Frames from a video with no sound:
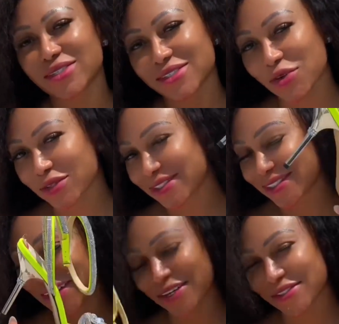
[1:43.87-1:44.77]
it
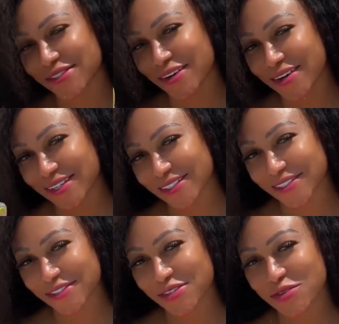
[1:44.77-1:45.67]
on sales,
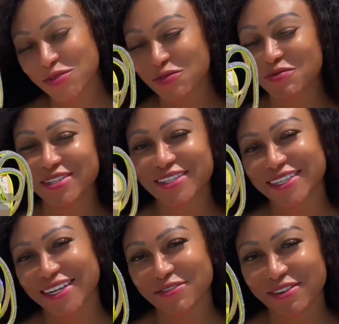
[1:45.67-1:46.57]
guys. You won't
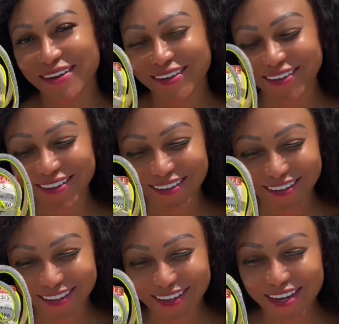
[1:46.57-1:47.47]
believe.
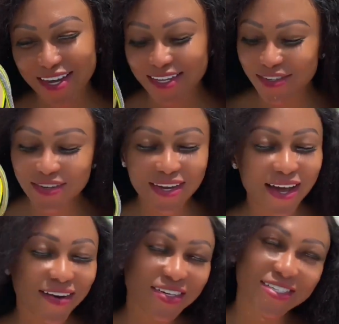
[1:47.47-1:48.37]
Look at
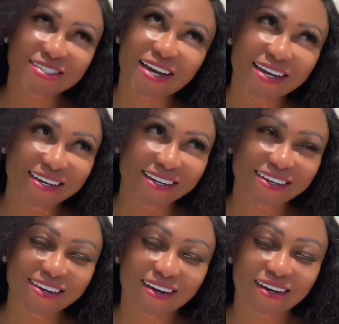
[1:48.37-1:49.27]
how it's
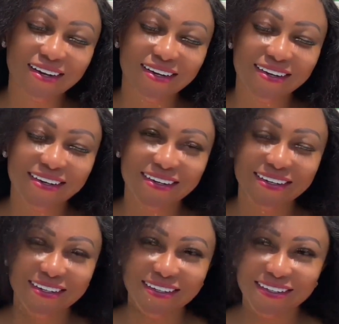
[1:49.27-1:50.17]
shiny.
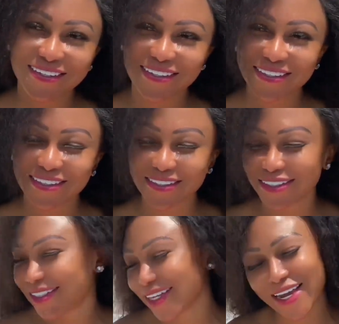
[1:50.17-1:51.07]
Oh,
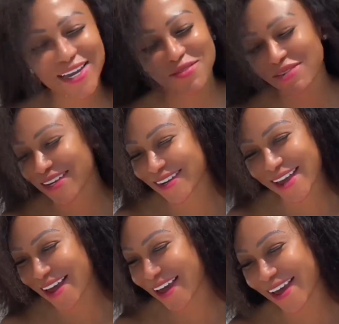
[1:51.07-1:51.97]
take me
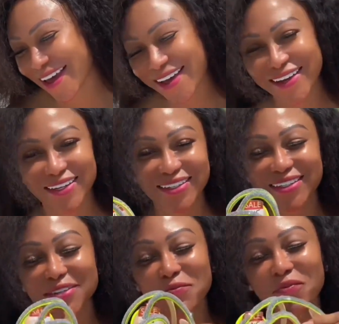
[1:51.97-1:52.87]
there.
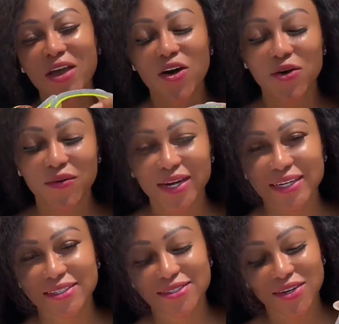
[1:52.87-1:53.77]
All right,
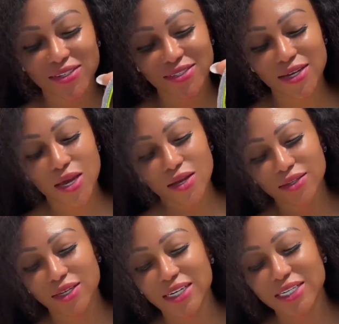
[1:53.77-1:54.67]
it's got
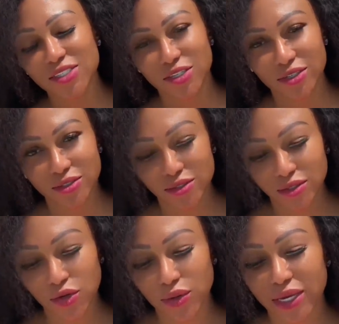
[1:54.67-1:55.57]
glitters,
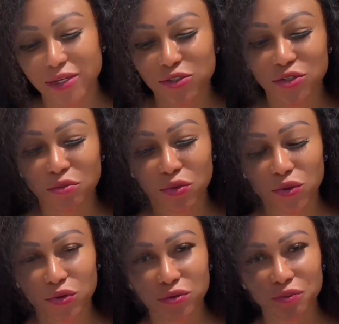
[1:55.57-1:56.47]
okay, to the
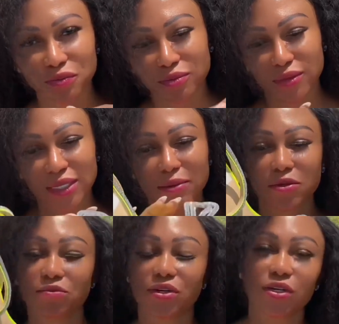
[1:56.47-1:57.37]
bow. Let
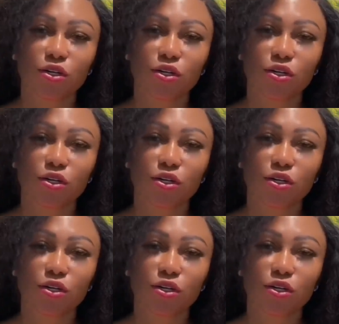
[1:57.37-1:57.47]
me bring it